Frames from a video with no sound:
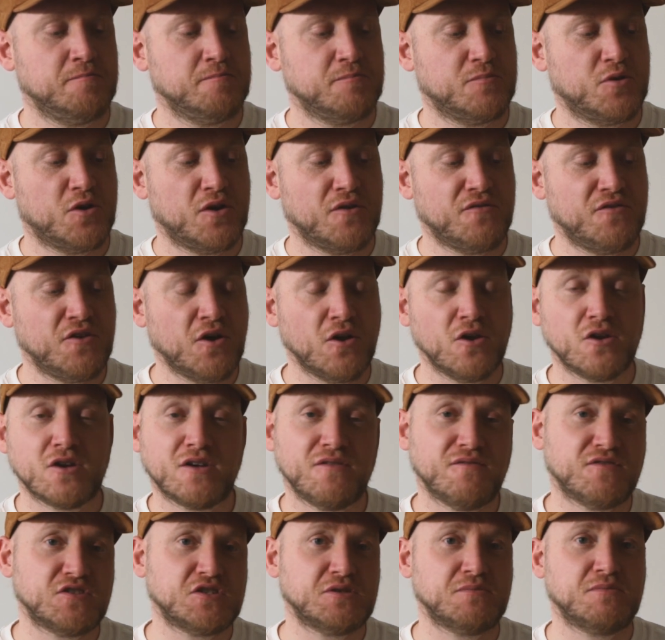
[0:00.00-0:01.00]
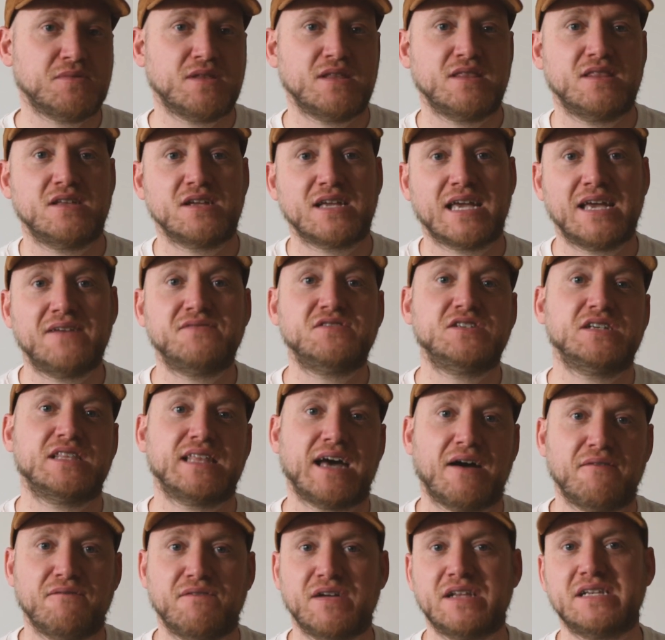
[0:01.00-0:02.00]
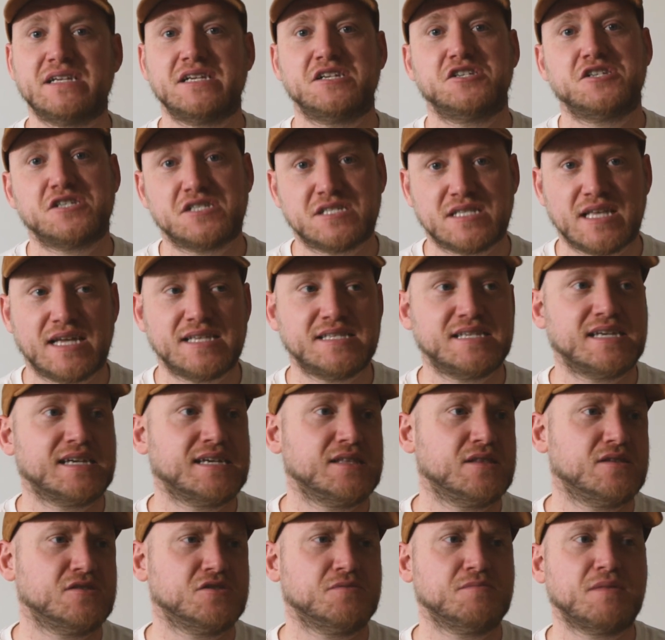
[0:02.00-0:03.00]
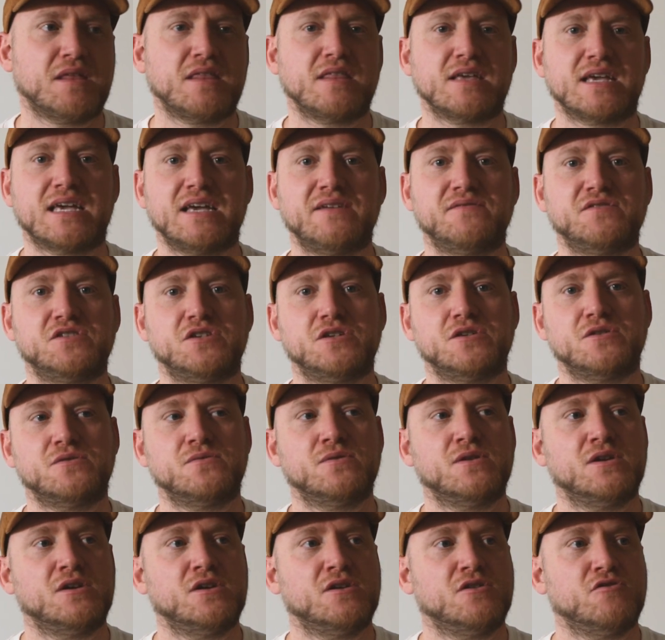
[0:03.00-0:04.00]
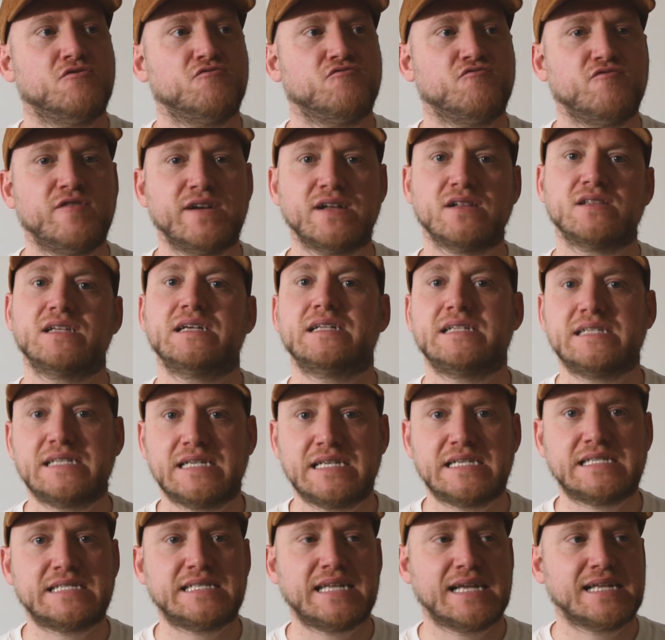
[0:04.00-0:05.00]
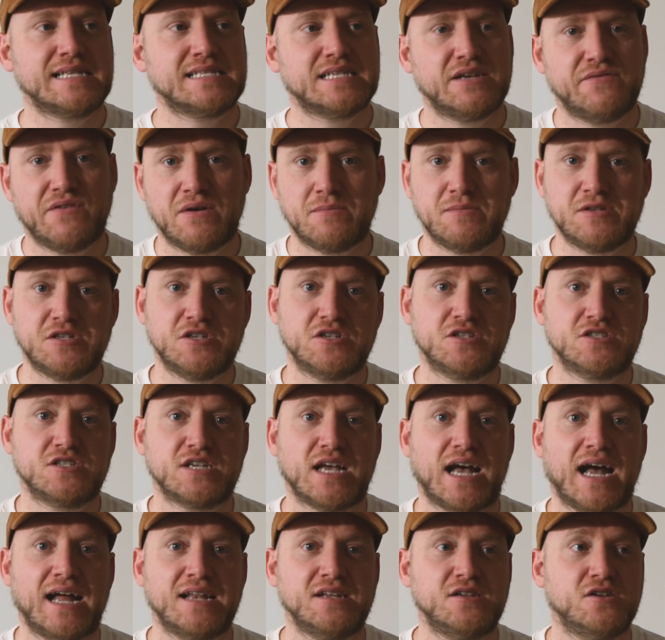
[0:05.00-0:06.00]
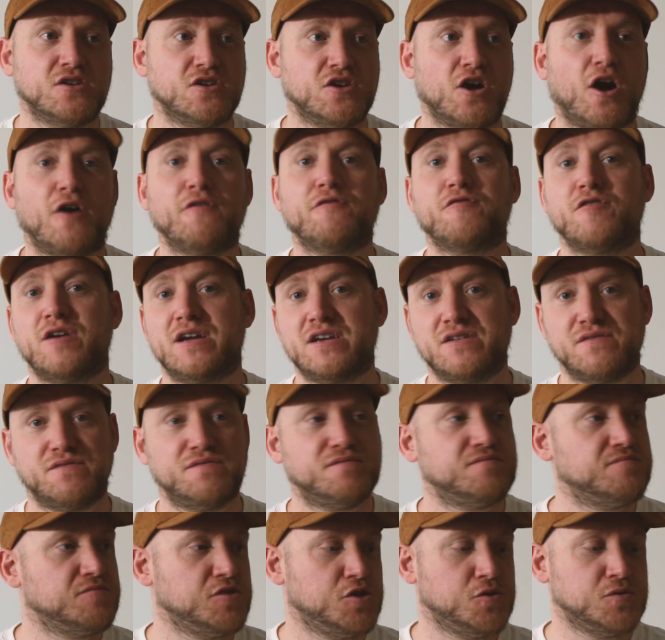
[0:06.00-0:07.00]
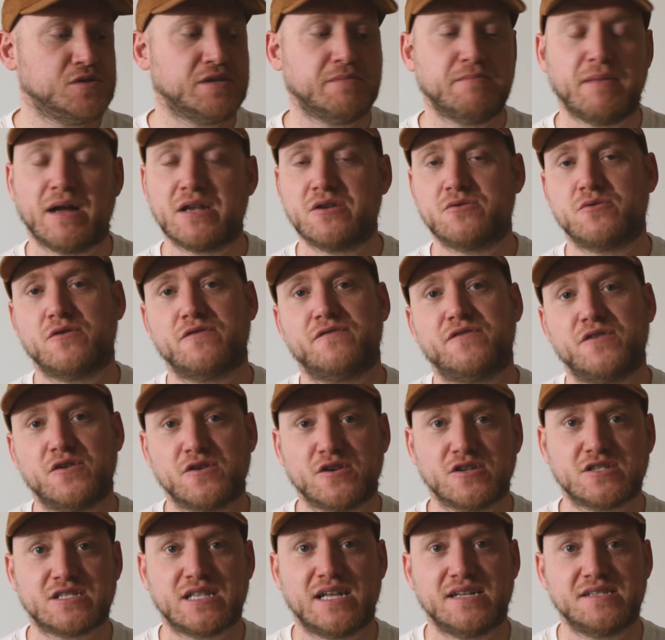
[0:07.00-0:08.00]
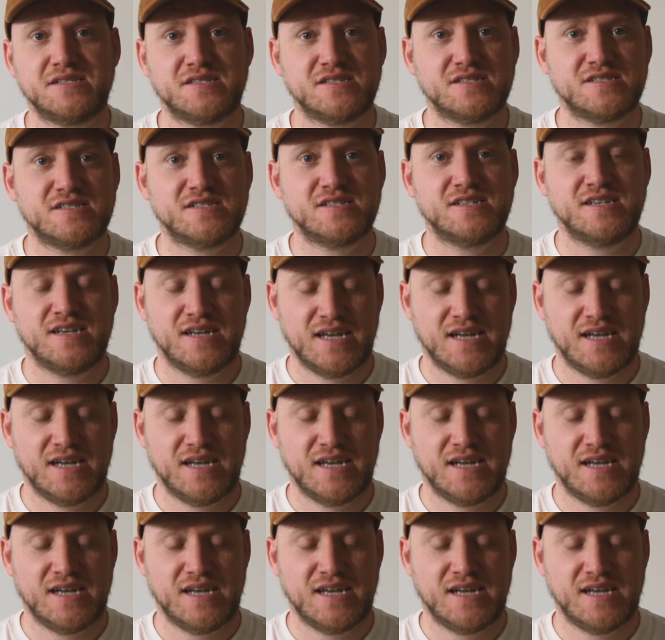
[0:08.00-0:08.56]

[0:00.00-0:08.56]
But if you're looking for something that gives you that vintage aesthetic, something that gives you really distinctive images, and you're not afraid of using manual focus lenses,